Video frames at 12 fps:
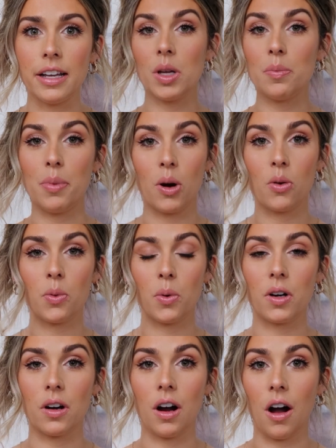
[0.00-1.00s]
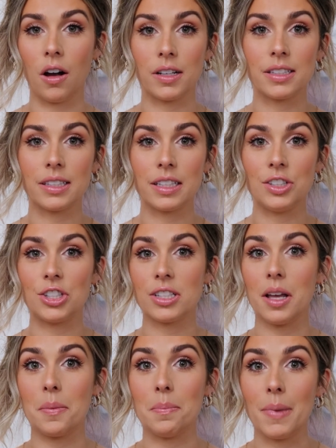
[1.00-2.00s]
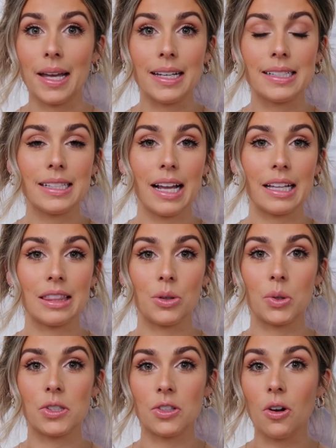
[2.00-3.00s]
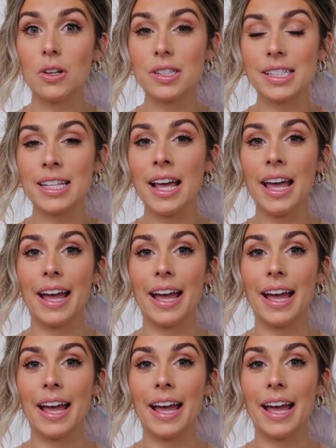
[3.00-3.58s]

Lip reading: We both were honestly just amazed at the results